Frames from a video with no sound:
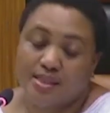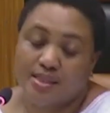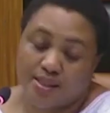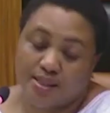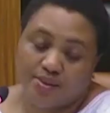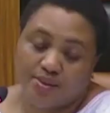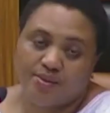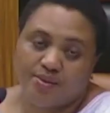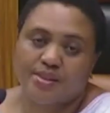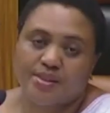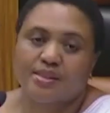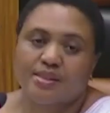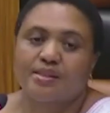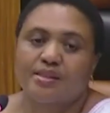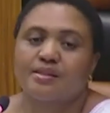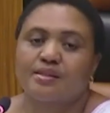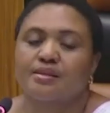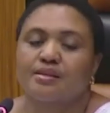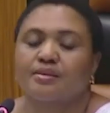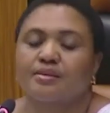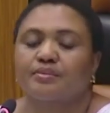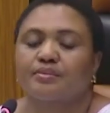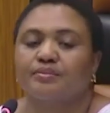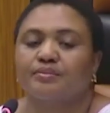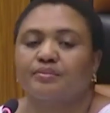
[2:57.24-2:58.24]
take your seat.
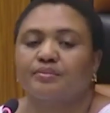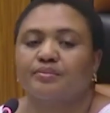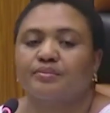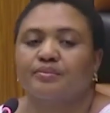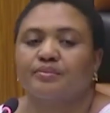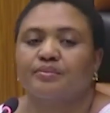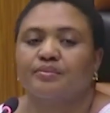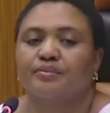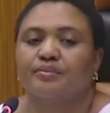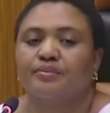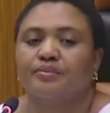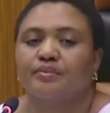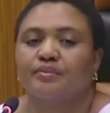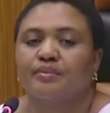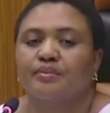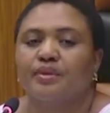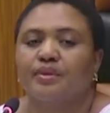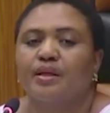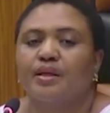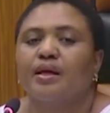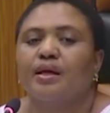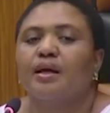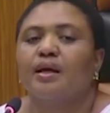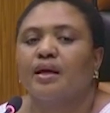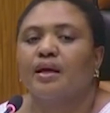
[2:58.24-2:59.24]

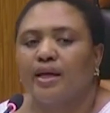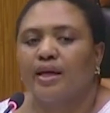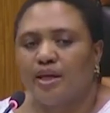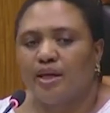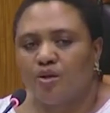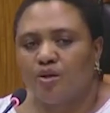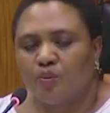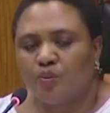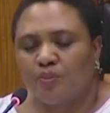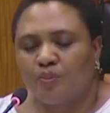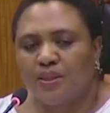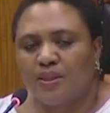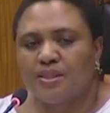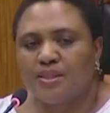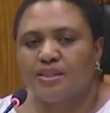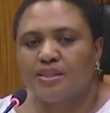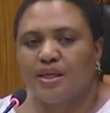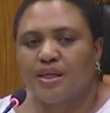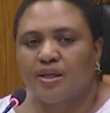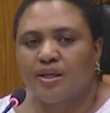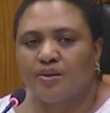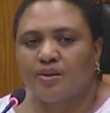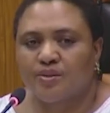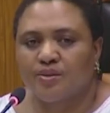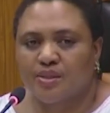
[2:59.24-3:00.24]
Can you please
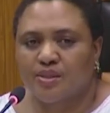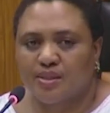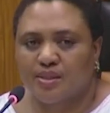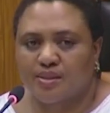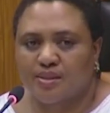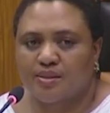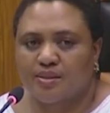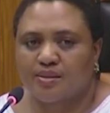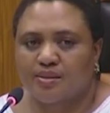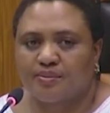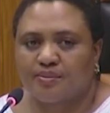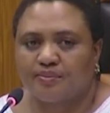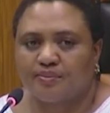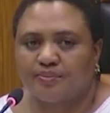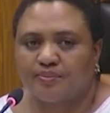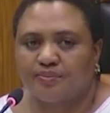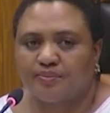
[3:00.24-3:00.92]
take your seat?